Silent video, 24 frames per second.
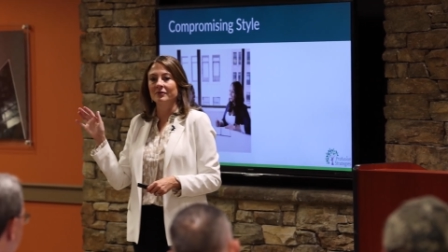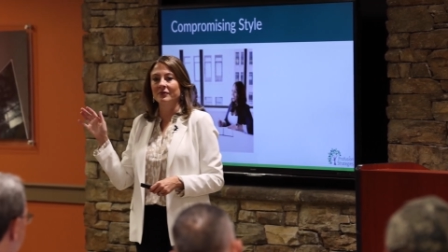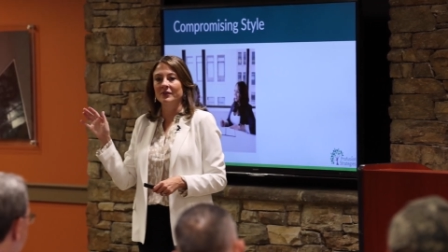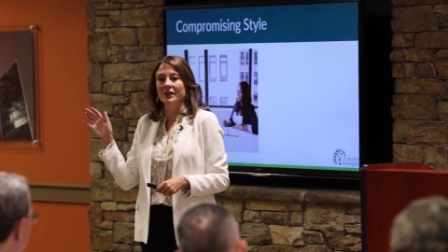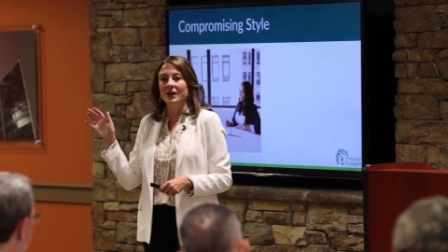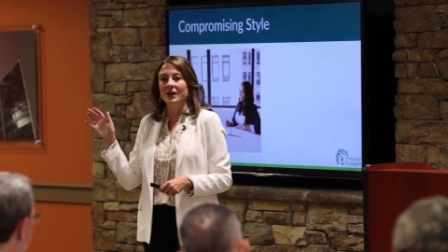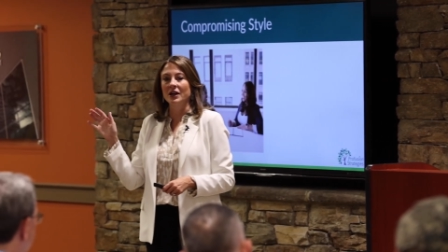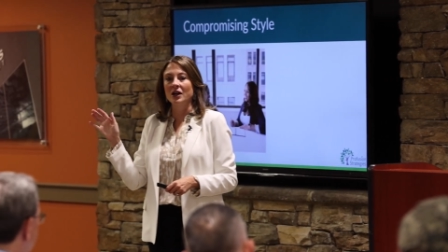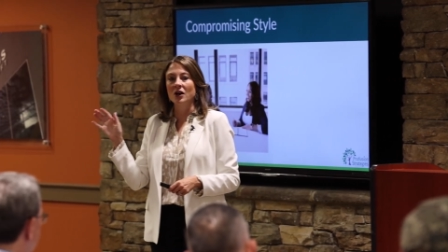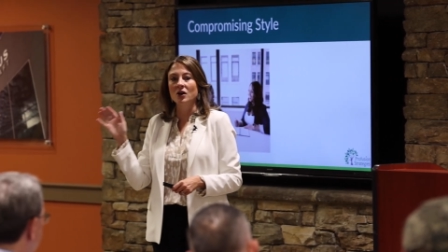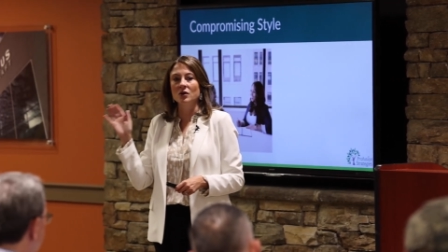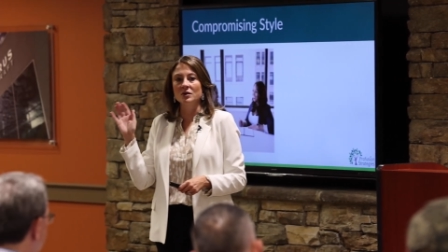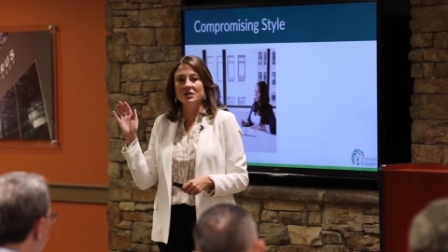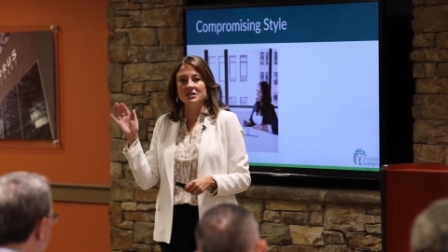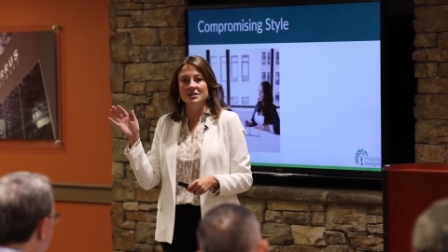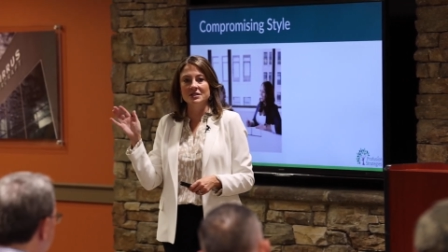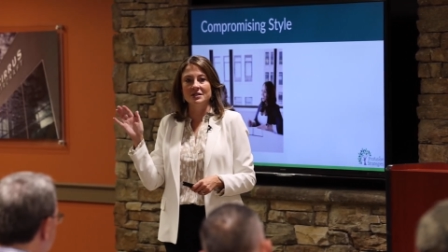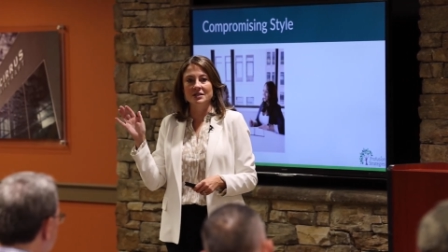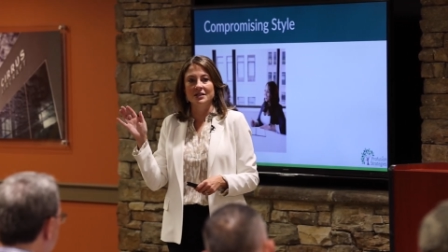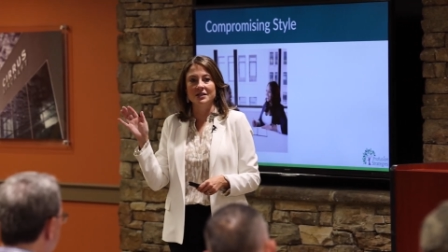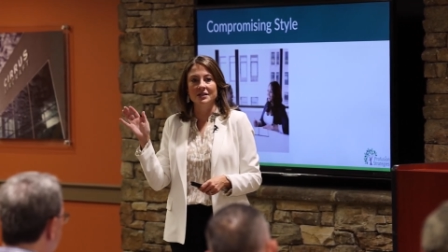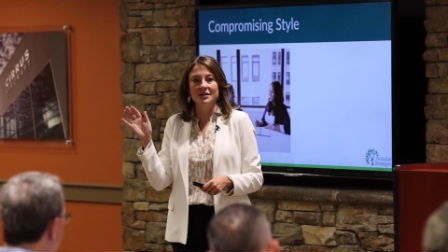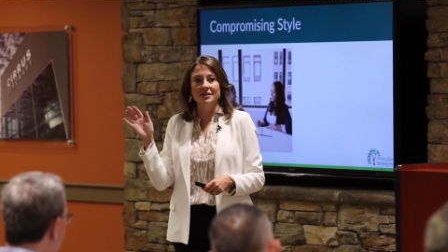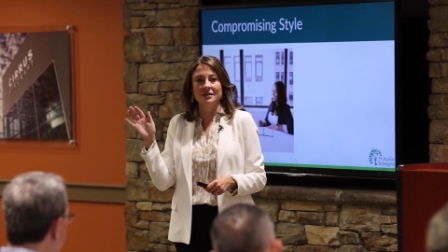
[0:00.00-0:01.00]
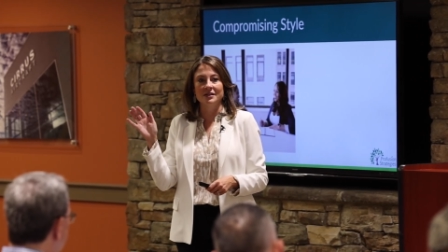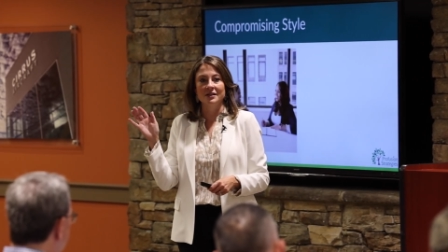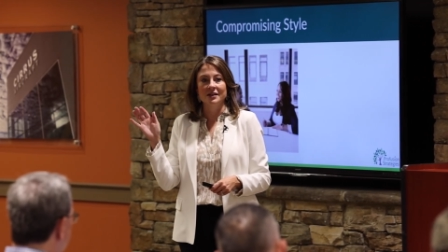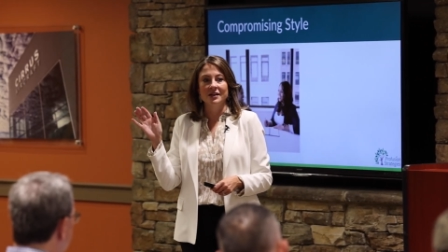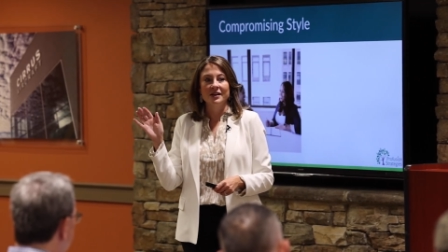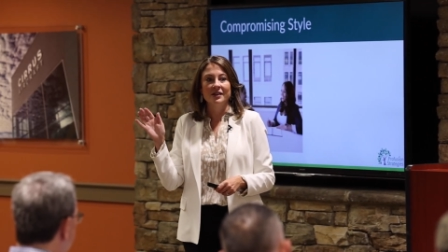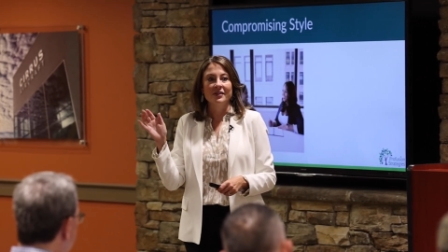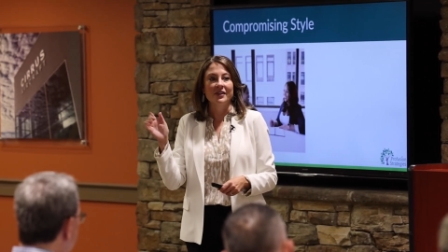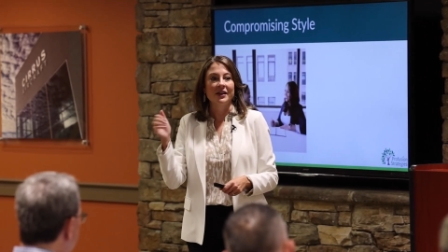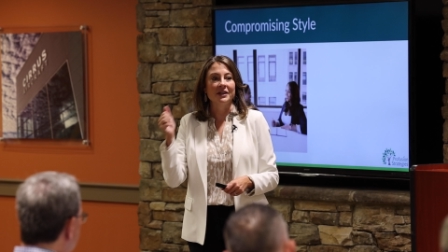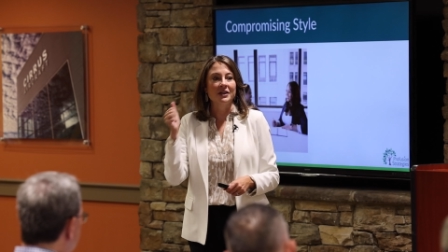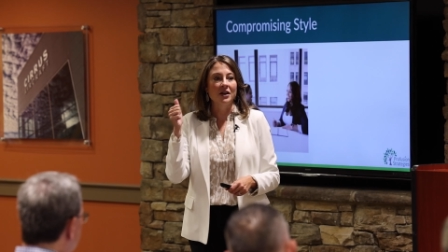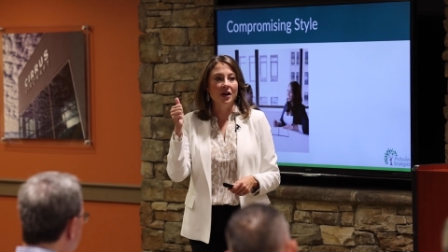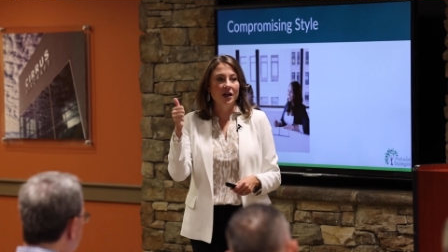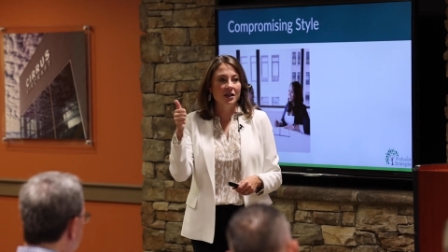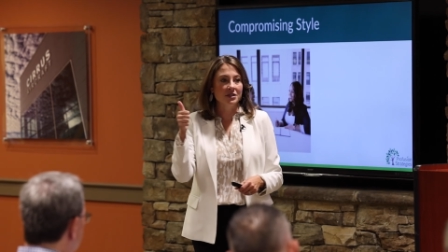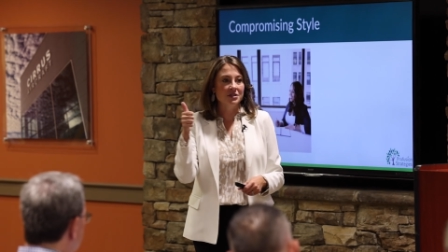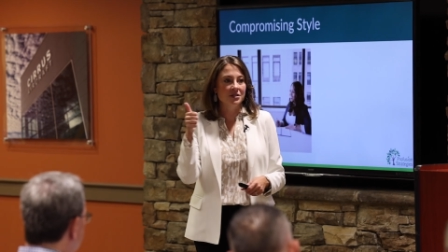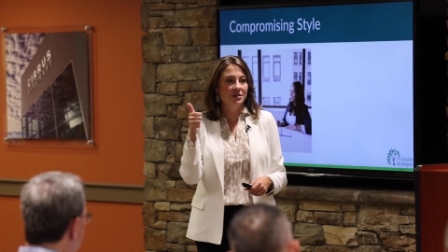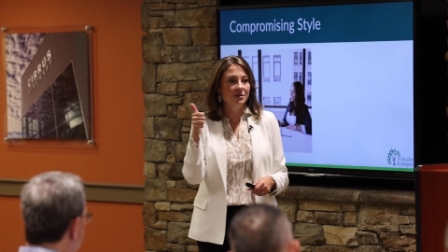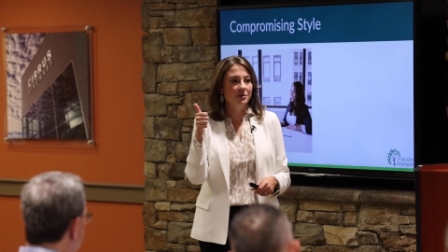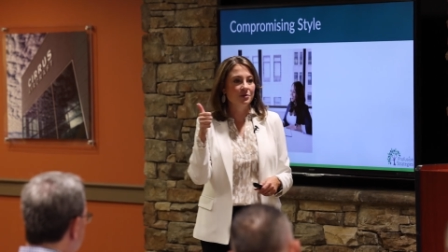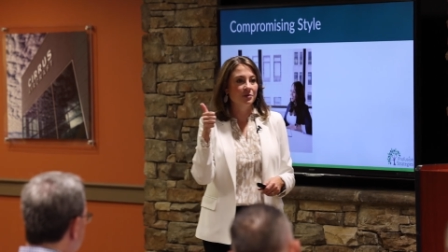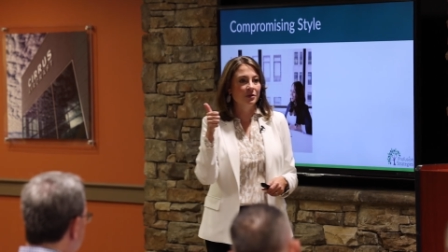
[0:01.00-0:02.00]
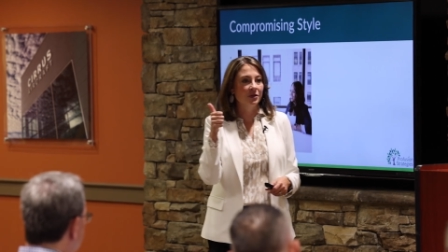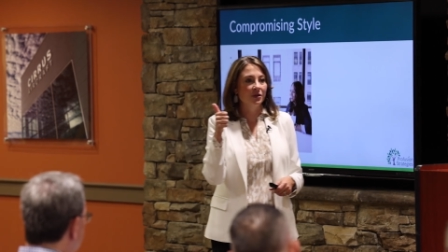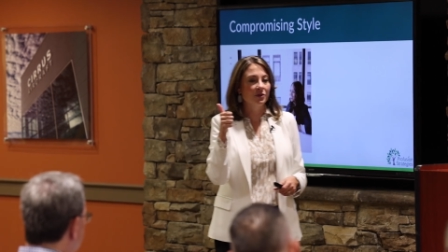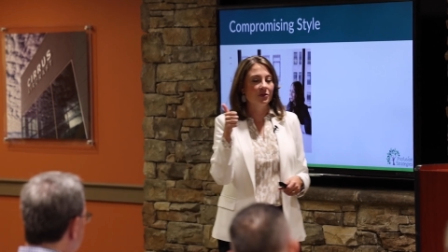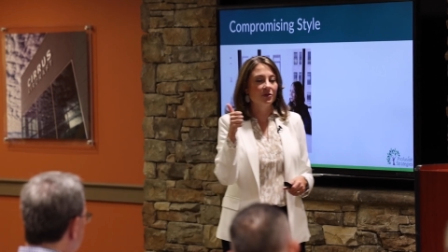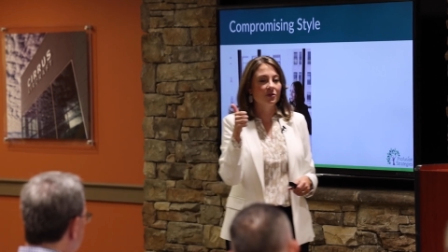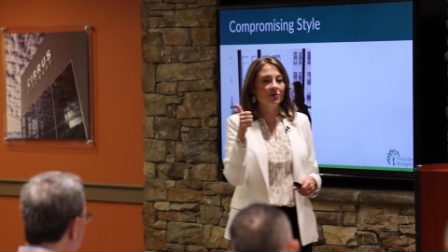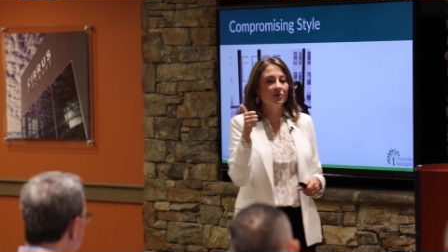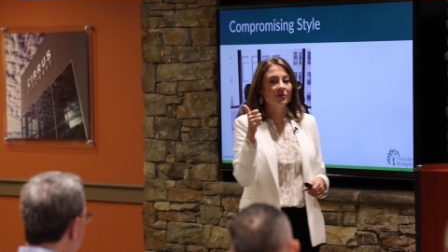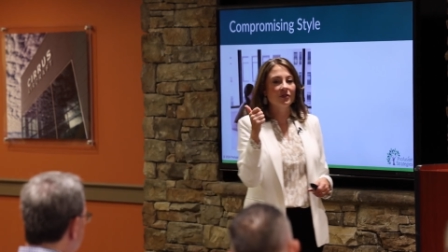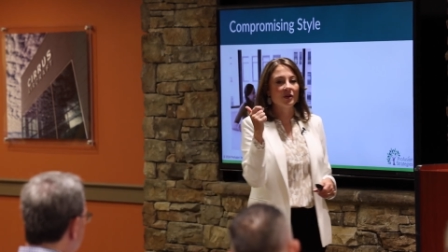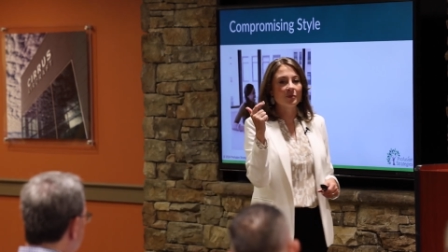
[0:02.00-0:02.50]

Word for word: They always think they got too little,